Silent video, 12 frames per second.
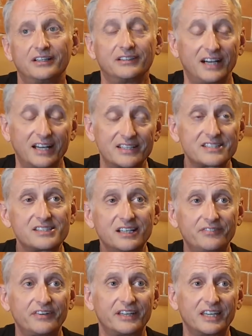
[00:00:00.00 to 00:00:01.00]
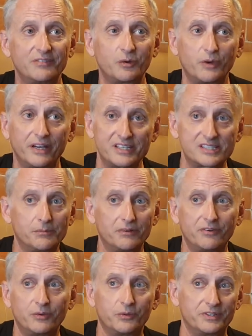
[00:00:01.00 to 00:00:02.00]
A lot of the stuff I gave away, some
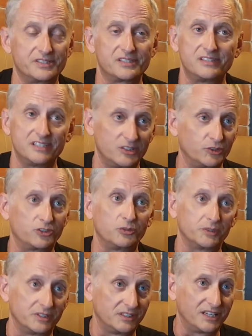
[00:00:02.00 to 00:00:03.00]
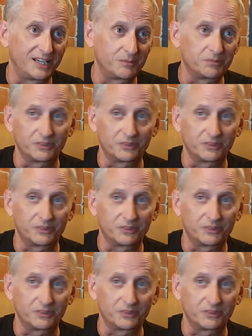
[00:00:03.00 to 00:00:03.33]
of it was deals you would not